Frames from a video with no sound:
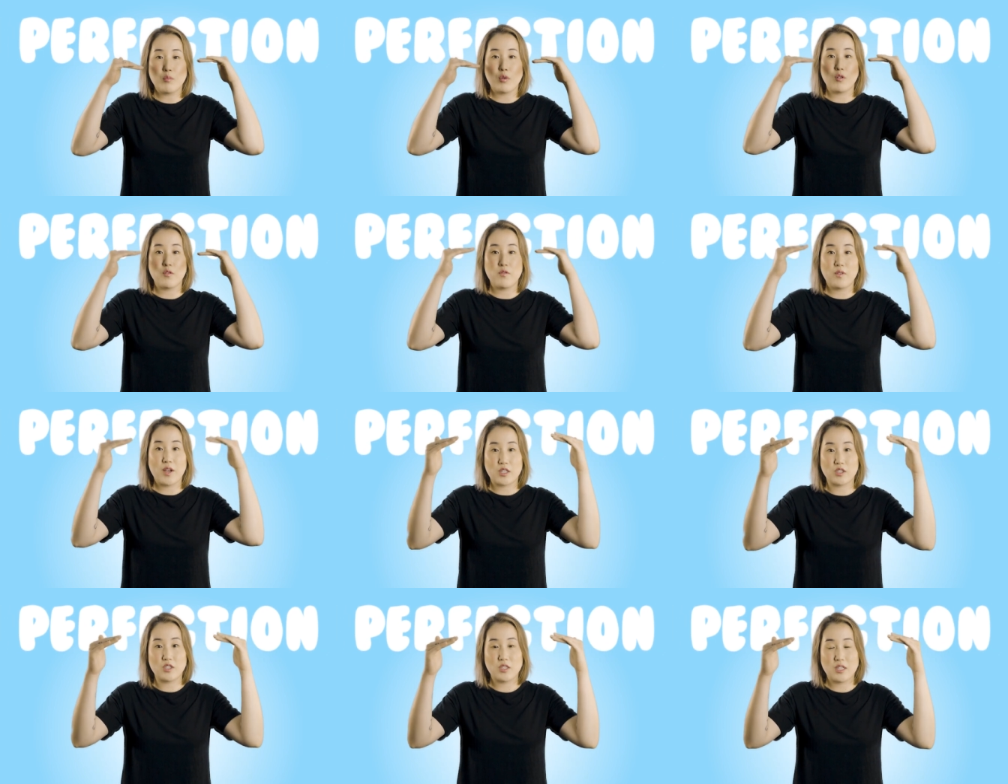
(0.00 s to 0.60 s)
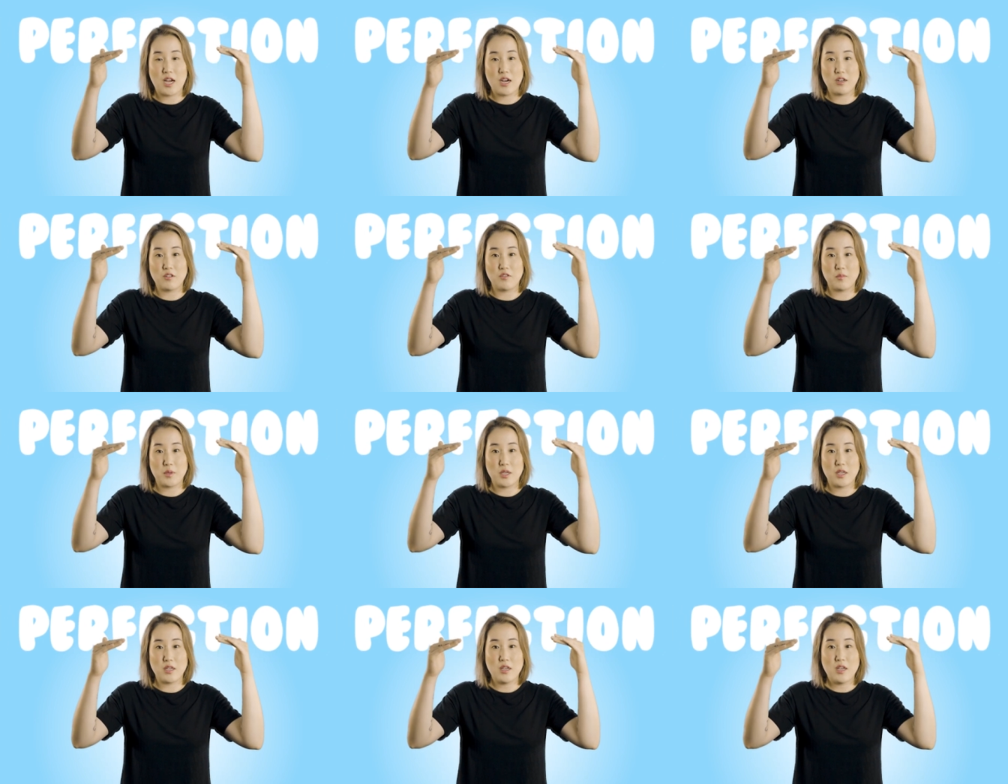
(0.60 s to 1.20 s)
perfection out
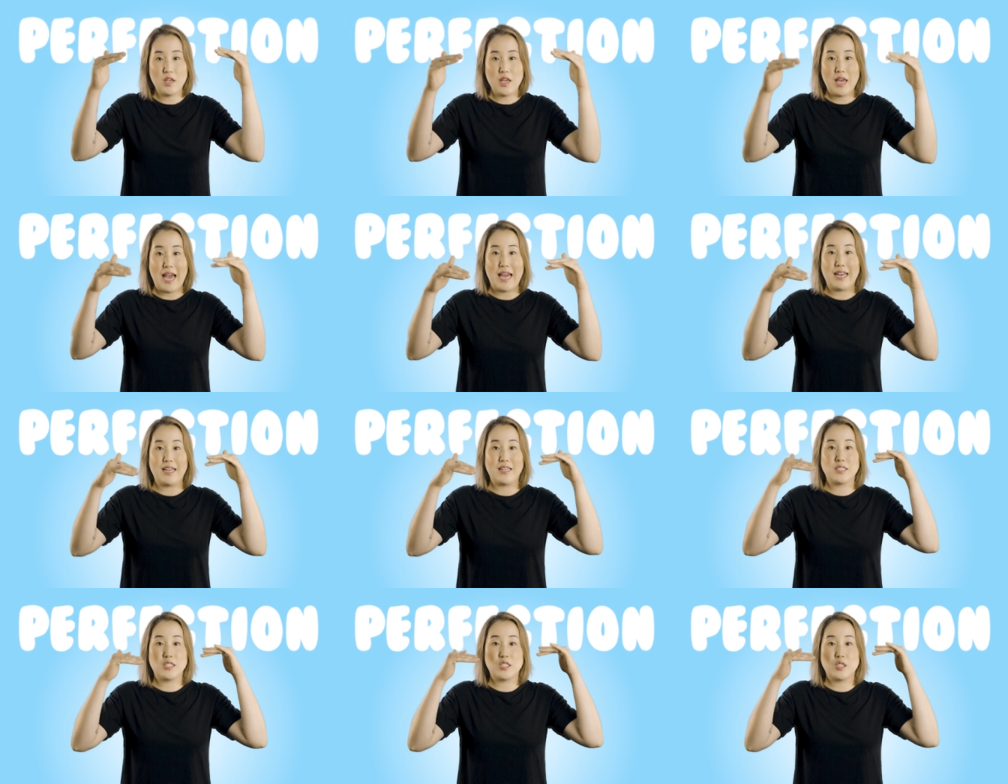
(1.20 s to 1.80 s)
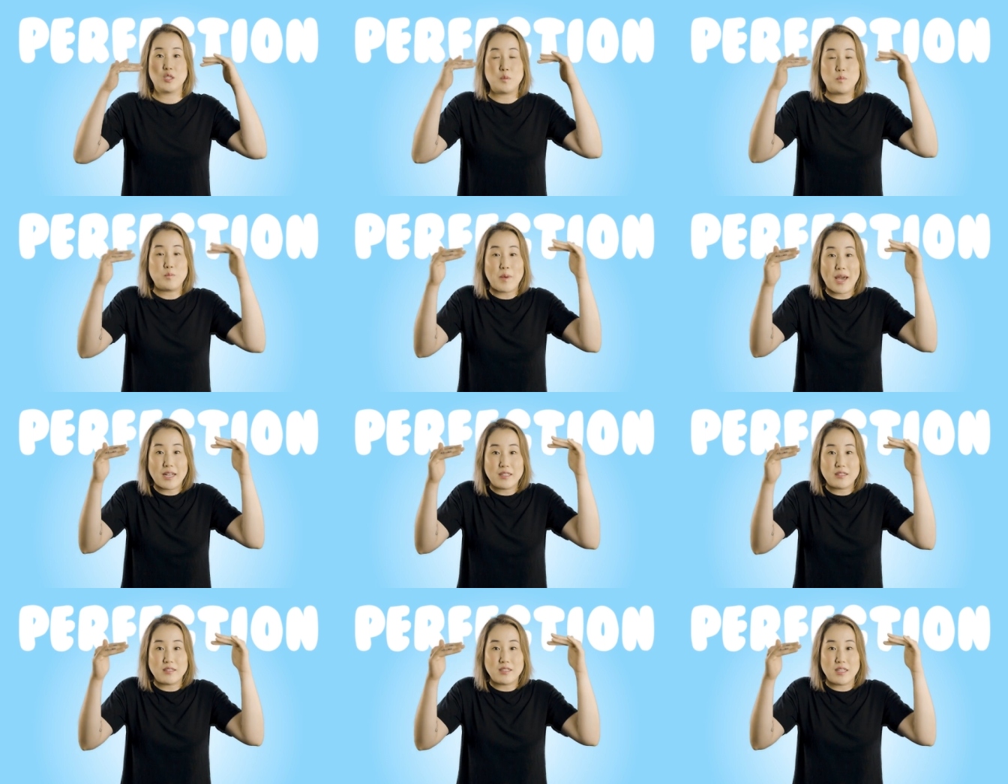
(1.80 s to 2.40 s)
of me and
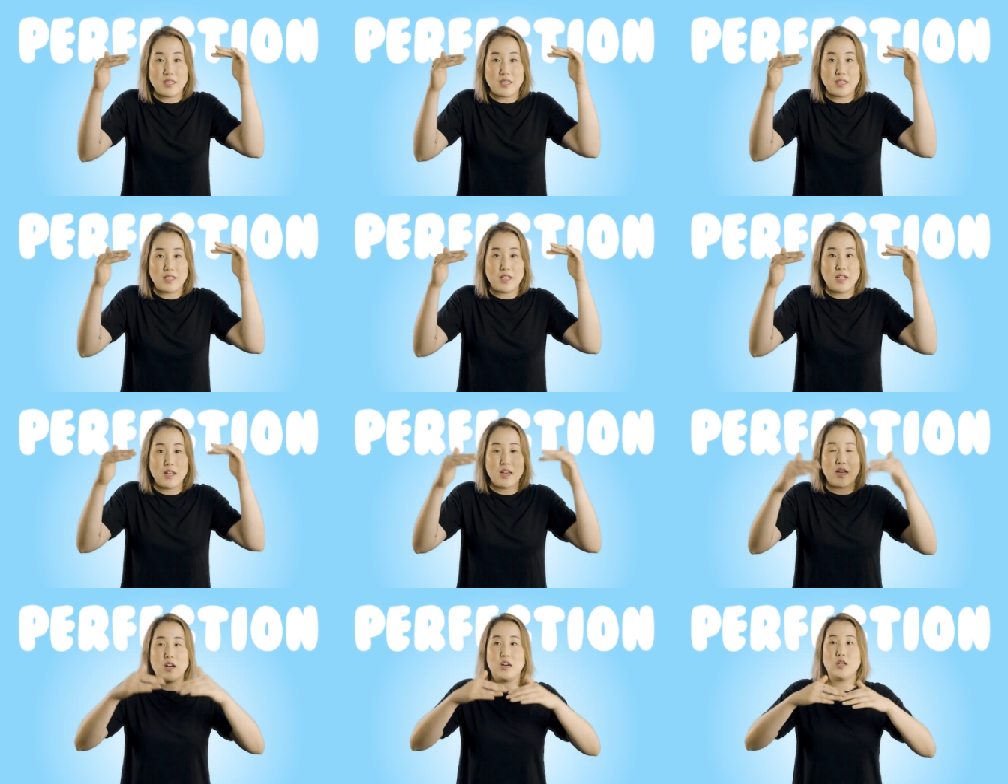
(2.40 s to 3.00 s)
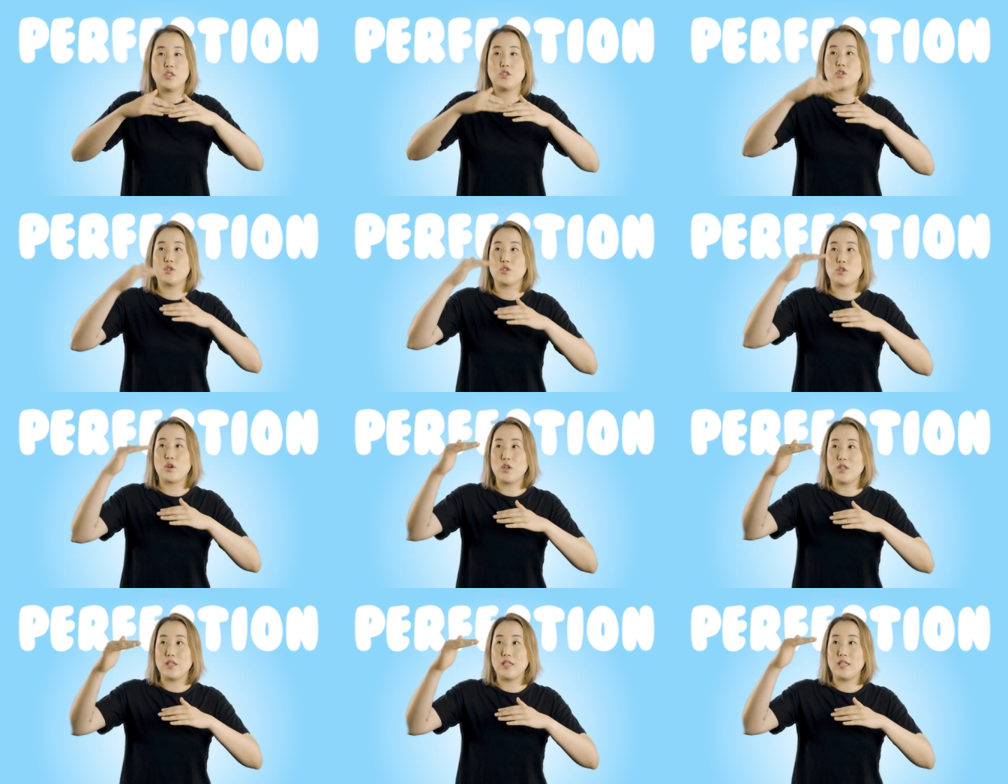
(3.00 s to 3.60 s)
expecting a
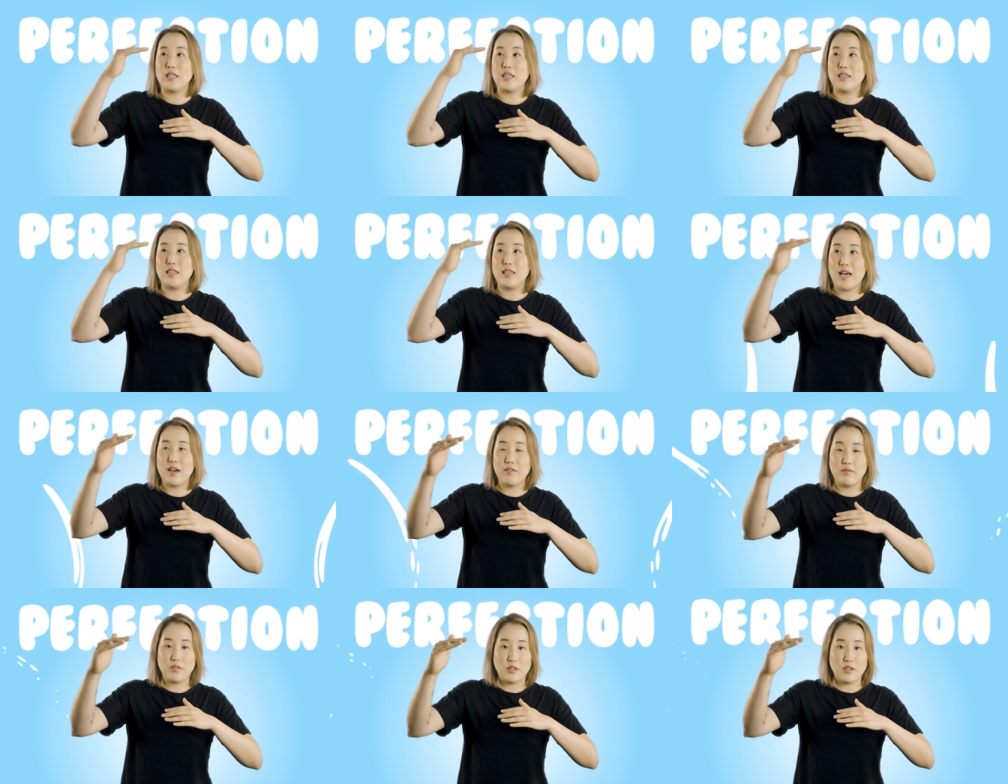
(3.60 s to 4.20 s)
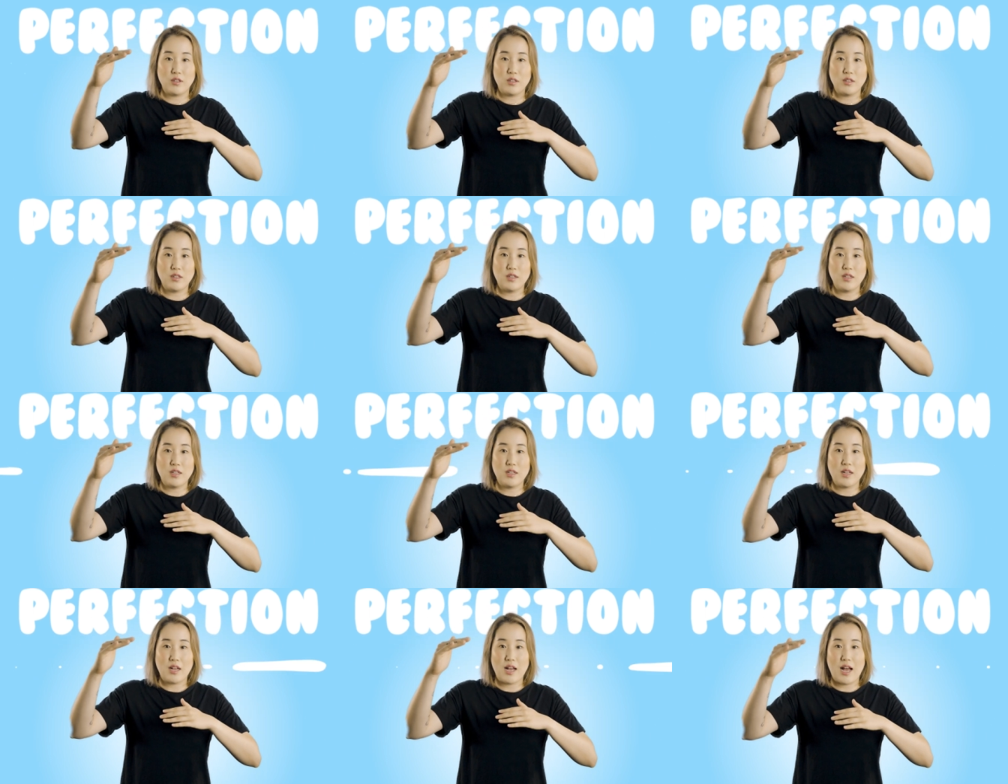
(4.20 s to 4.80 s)
certain level